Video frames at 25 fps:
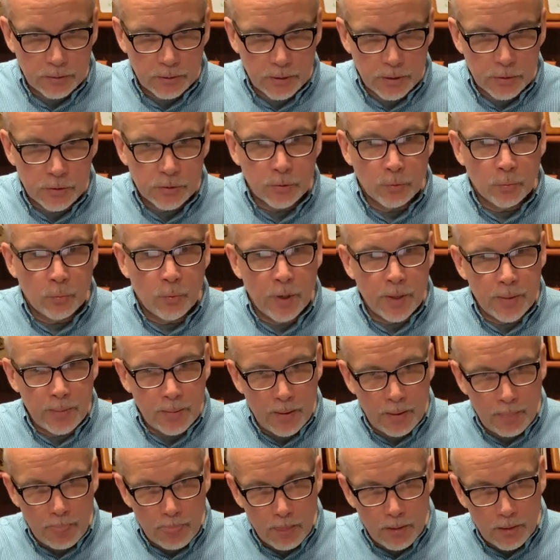is the one
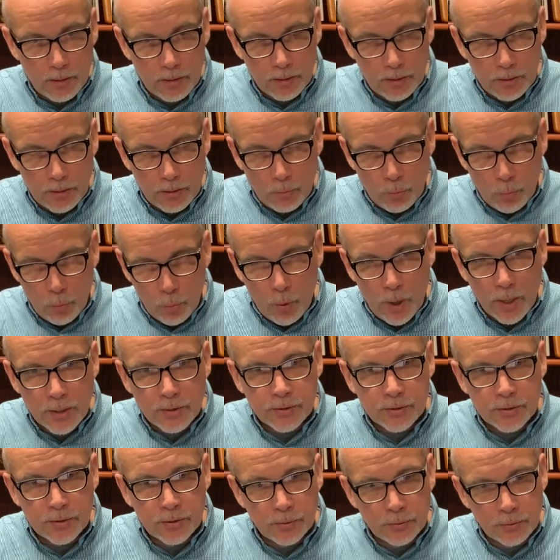that
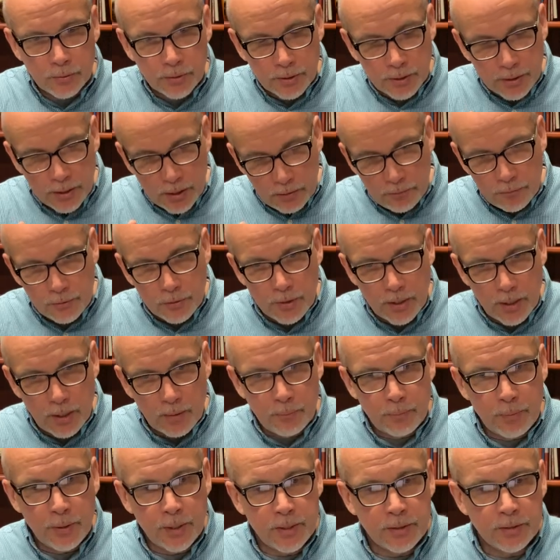wants to give you
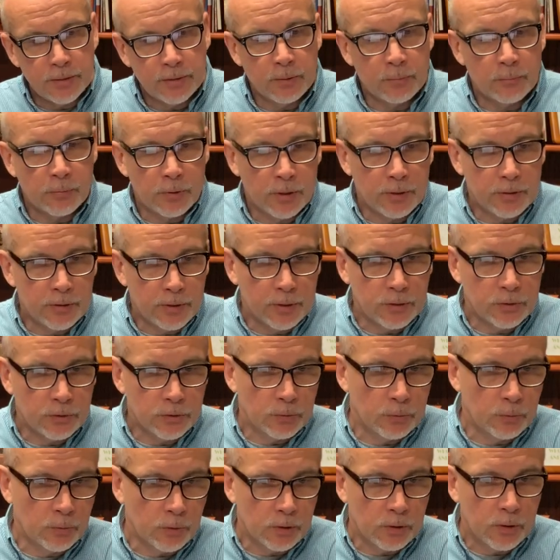that peace to bring things
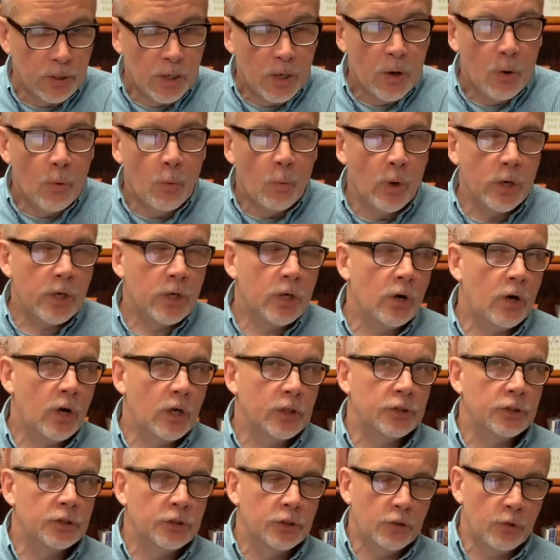in order. What
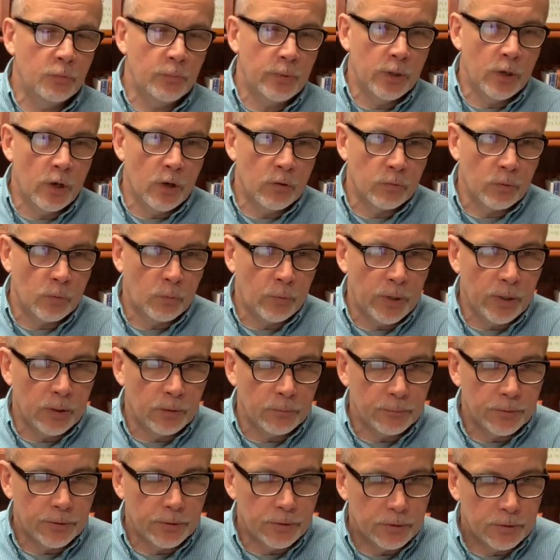causes you to be
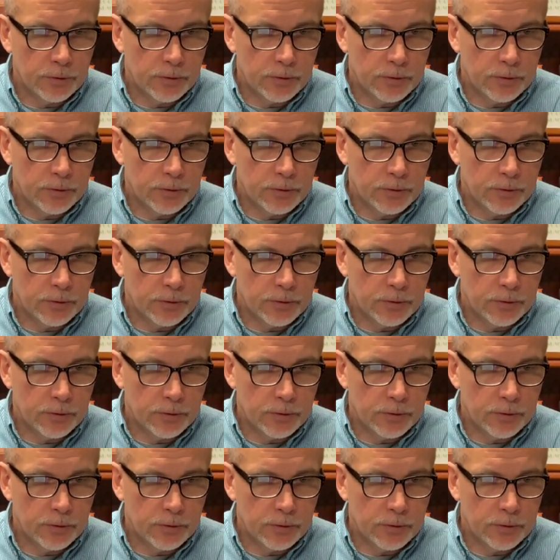overwhelmed?